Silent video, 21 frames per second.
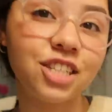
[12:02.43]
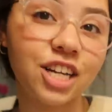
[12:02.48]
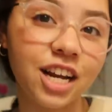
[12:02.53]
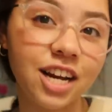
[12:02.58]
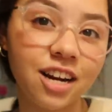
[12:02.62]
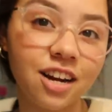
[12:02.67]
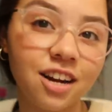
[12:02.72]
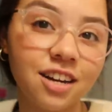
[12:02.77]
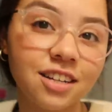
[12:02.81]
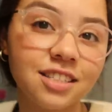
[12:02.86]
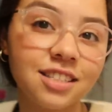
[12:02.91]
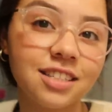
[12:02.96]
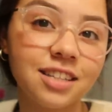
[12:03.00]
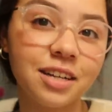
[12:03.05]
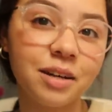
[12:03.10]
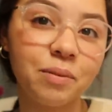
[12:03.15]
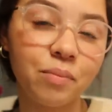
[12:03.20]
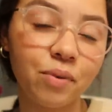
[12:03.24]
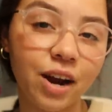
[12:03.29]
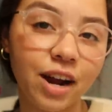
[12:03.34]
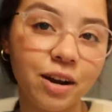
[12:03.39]
Jane
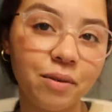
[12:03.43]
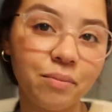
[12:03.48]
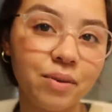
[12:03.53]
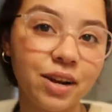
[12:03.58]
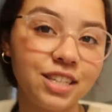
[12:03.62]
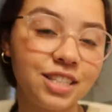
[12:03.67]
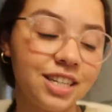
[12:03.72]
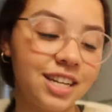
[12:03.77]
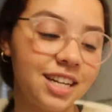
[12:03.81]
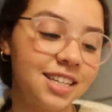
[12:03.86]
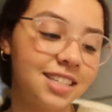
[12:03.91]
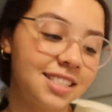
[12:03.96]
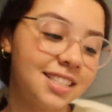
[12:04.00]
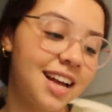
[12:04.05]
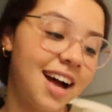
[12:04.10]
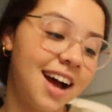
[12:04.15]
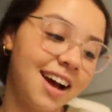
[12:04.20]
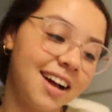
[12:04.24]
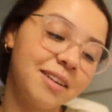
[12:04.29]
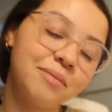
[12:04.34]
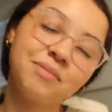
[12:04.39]
Austen, Pride and Prejudice.
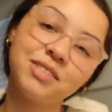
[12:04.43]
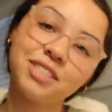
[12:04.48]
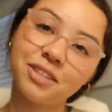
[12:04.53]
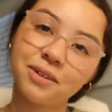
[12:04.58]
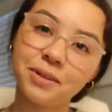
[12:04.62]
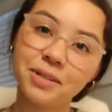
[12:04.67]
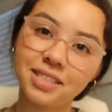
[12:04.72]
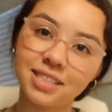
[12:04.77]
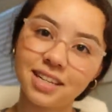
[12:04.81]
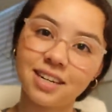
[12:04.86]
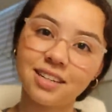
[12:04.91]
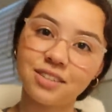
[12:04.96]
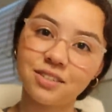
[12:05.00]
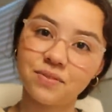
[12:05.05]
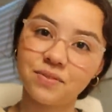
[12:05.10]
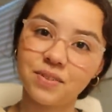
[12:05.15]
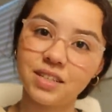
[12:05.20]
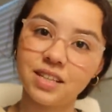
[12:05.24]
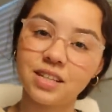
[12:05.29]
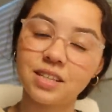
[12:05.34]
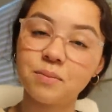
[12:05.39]
I am so excited to
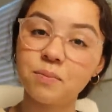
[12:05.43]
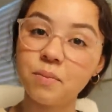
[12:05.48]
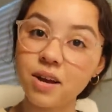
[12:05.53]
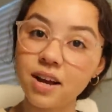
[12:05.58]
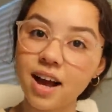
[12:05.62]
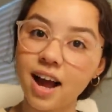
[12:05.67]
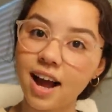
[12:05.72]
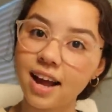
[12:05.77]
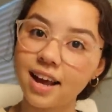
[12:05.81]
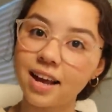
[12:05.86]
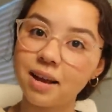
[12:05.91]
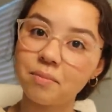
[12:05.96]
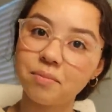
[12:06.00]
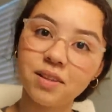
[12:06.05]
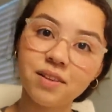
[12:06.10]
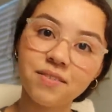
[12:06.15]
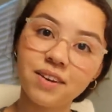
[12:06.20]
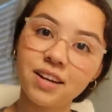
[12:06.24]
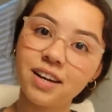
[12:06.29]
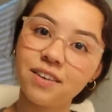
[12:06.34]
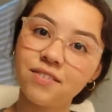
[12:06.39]
read this book. I can't
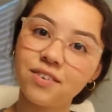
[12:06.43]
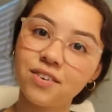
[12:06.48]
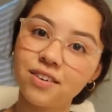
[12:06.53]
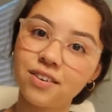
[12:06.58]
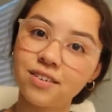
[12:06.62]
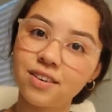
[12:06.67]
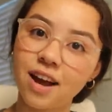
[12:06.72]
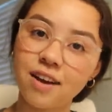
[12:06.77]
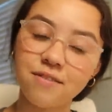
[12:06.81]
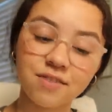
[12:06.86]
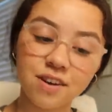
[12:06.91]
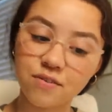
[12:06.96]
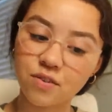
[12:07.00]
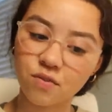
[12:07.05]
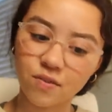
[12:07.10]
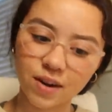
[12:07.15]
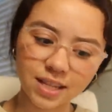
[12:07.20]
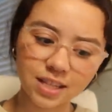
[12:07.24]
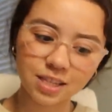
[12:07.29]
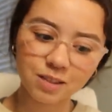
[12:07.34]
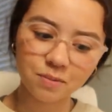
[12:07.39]
believe I never, I've never
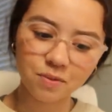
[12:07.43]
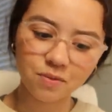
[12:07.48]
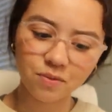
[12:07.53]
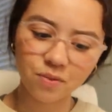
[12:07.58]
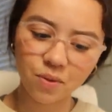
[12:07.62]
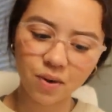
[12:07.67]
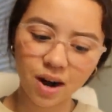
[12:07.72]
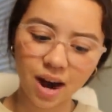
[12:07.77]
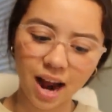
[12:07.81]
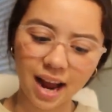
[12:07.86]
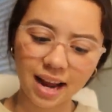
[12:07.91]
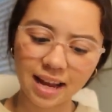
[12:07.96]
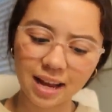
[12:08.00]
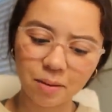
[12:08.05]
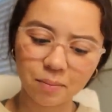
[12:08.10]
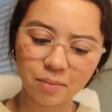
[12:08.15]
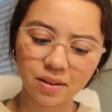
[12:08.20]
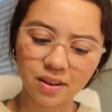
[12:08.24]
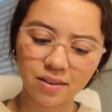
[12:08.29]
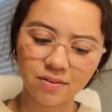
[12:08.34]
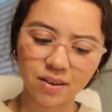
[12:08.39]
read this before. I
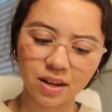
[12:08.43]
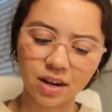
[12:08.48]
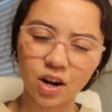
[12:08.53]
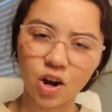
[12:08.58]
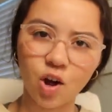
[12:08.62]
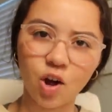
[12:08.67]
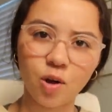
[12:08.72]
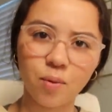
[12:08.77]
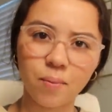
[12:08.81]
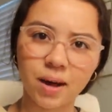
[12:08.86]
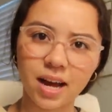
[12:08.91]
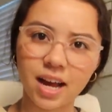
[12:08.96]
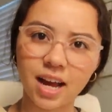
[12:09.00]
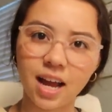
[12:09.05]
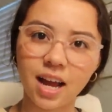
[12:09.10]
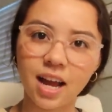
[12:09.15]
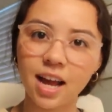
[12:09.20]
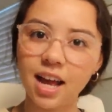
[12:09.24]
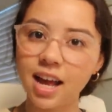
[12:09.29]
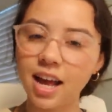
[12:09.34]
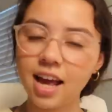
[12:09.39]
can't believe in all
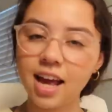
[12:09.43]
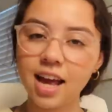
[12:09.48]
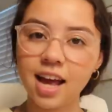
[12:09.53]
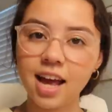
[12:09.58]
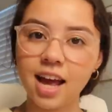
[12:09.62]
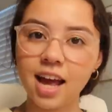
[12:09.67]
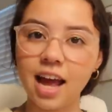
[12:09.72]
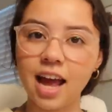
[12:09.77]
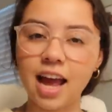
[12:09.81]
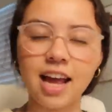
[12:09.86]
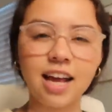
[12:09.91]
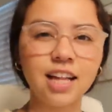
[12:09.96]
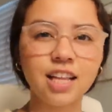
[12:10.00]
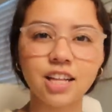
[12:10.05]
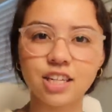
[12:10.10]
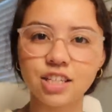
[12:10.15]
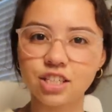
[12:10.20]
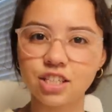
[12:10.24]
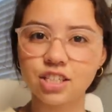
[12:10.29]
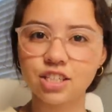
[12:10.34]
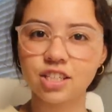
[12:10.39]
my
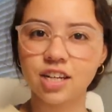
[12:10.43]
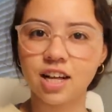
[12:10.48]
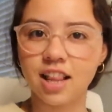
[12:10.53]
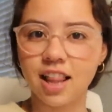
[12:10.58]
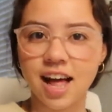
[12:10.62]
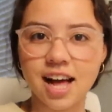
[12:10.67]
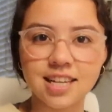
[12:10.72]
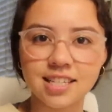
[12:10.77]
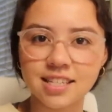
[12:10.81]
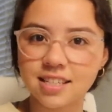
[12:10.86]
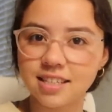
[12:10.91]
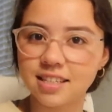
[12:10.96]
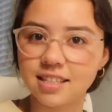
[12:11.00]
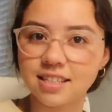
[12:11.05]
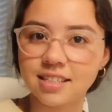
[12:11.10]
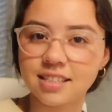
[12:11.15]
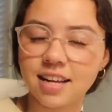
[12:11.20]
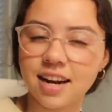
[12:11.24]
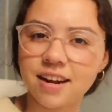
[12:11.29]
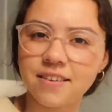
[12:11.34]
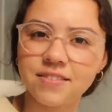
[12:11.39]
English
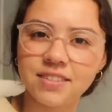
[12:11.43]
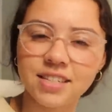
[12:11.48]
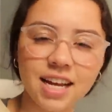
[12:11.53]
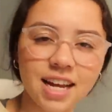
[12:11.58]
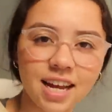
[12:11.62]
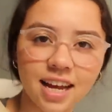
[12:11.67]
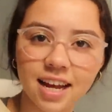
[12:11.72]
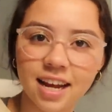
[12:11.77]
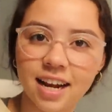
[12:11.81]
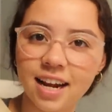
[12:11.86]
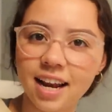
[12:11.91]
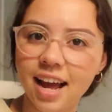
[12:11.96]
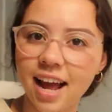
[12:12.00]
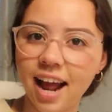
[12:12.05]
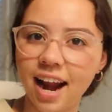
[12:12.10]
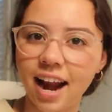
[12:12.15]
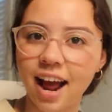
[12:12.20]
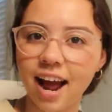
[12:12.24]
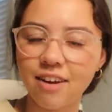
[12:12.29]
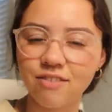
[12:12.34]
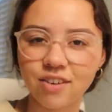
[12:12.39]
classes that I've taken
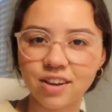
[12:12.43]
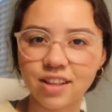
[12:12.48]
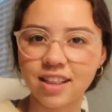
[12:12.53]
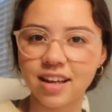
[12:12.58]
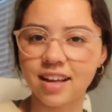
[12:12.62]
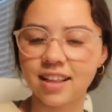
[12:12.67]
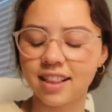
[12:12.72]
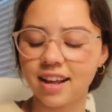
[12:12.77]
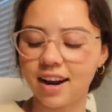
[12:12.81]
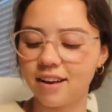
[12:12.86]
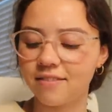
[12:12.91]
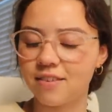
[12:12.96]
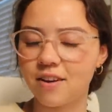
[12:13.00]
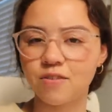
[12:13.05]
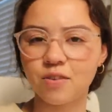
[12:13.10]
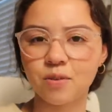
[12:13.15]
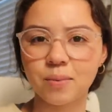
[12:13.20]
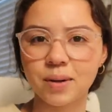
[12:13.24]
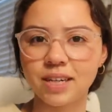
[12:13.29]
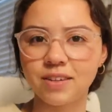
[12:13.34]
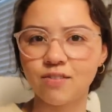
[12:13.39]
and everything that I've
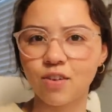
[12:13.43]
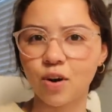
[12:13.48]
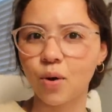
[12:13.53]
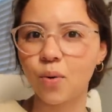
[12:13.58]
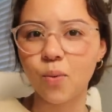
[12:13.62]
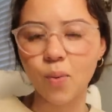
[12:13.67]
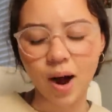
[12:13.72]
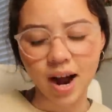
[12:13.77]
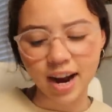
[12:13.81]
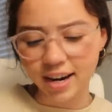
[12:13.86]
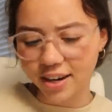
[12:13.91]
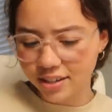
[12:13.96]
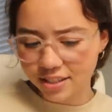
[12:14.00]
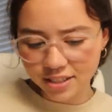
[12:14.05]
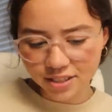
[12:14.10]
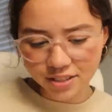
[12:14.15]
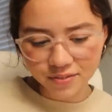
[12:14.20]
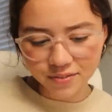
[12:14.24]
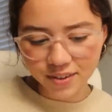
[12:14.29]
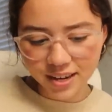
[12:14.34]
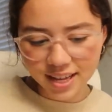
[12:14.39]
never been required
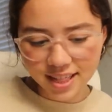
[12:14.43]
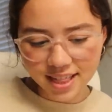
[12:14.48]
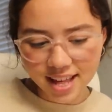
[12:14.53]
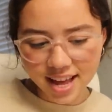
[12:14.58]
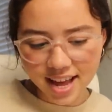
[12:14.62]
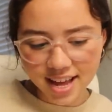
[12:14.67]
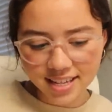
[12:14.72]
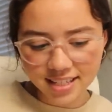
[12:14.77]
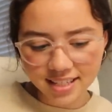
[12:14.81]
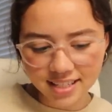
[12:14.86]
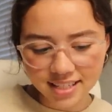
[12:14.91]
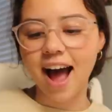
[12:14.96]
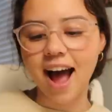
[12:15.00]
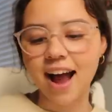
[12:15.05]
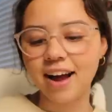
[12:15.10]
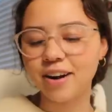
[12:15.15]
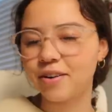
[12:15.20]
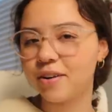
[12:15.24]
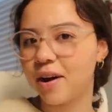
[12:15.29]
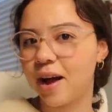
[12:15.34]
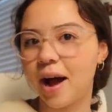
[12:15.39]
to read this. I
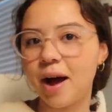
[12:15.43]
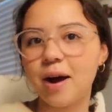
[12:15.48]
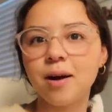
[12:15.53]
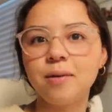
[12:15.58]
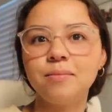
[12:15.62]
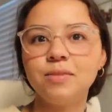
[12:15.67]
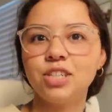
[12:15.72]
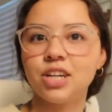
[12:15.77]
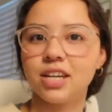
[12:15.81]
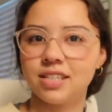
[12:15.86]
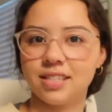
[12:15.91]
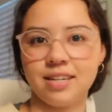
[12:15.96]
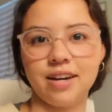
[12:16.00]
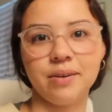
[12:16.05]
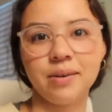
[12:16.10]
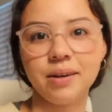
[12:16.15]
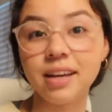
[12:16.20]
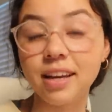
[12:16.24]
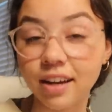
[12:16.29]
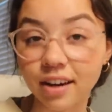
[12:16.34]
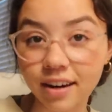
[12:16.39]
don't know how I'm just now
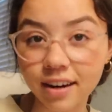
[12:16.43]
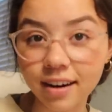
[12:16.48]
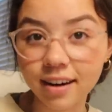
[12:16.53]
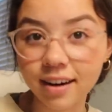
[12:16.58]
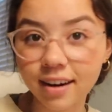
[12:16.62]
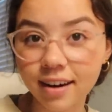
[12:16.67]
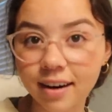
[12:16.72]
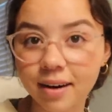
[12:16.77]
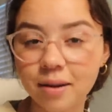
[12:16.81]
here,